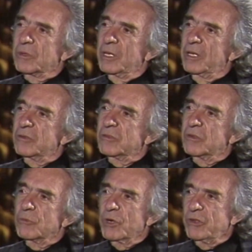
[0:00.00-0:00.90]
think it's
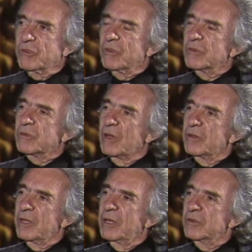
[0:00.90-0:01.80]
the reasons. I
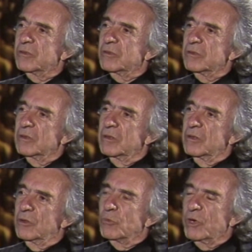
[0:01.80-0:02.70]
think it's
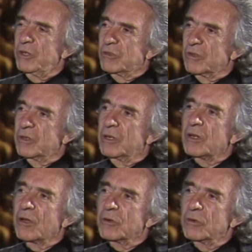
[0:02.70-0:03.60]
the reason, and
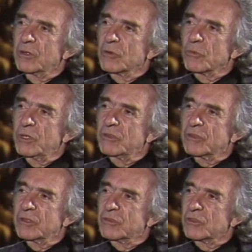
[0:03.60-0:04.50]
not only the
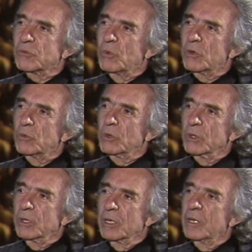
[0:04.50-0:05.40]
reason, it's just one
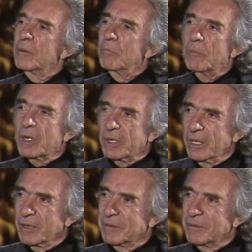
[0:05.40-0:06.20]
word: money.